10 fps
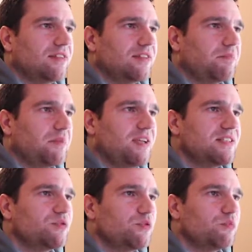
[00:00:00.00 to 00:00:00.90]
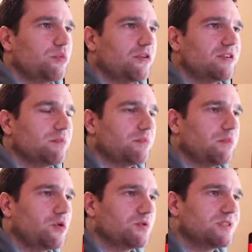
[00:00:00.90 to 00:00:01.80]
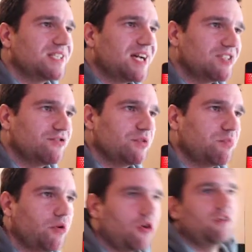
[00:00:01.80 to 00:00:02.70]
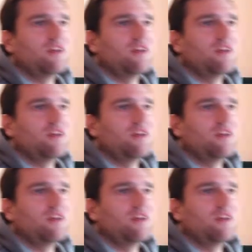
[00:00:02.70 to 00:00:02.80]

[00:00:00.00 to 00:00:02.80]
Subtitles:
place on board, both sides of the board.